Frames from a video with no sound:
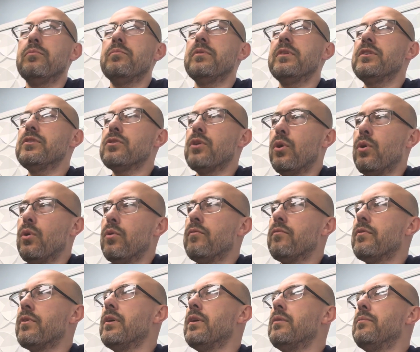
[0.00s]
Please go
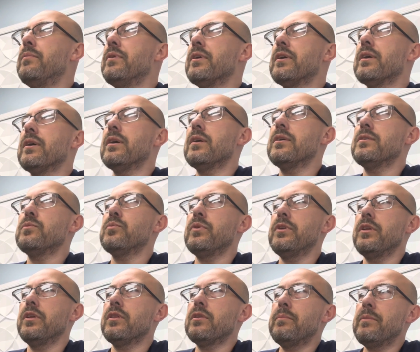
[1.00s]
over it because we
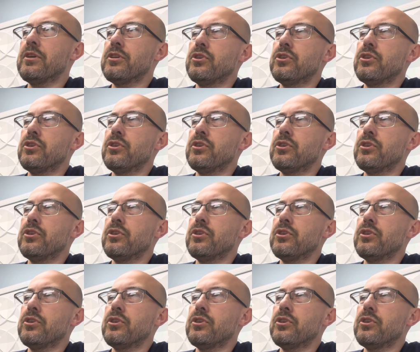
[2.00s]
need to make